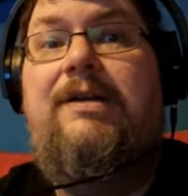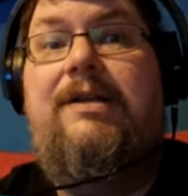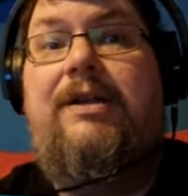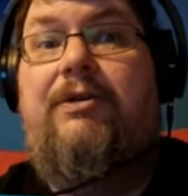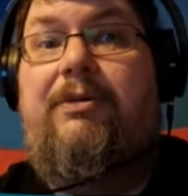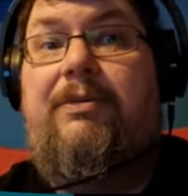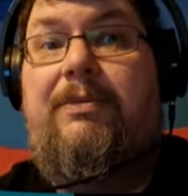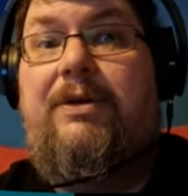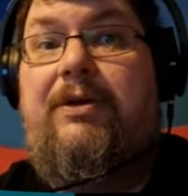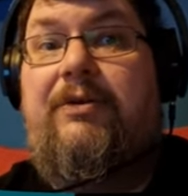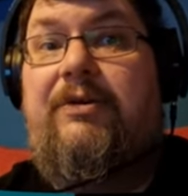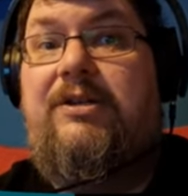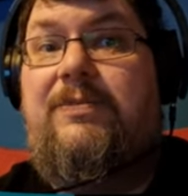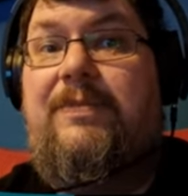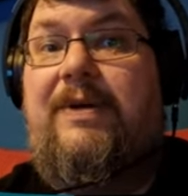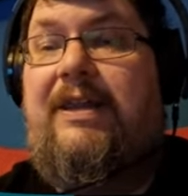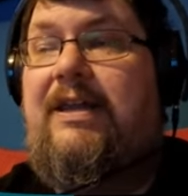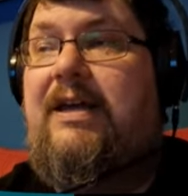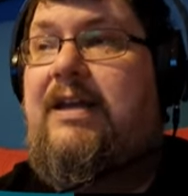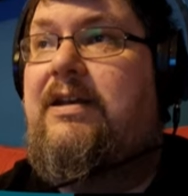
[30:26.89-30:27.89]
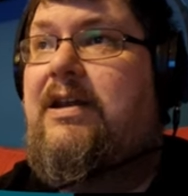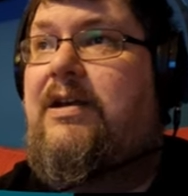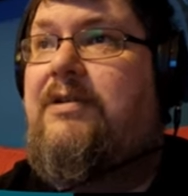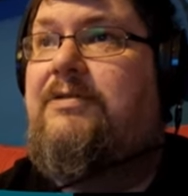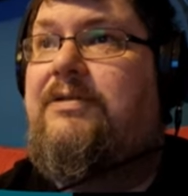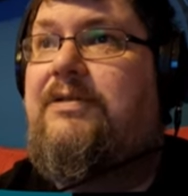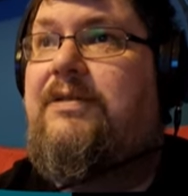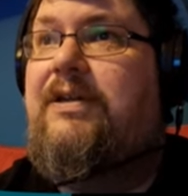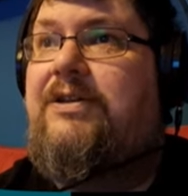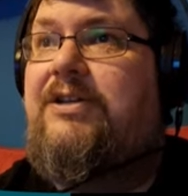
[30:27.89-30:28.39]
Now I'm curious about that
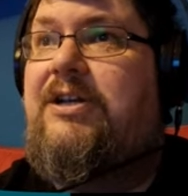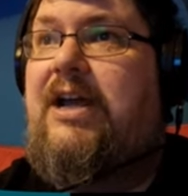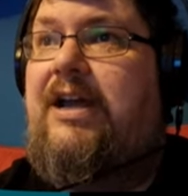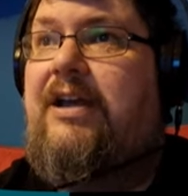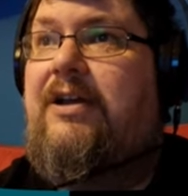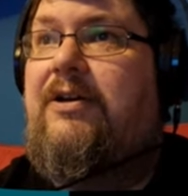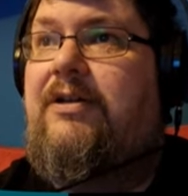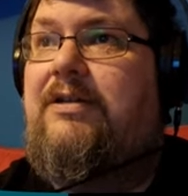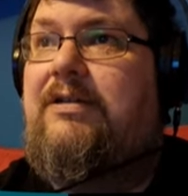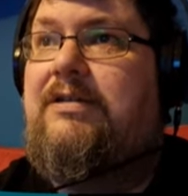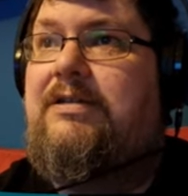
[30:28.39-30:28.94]
note that Jack got,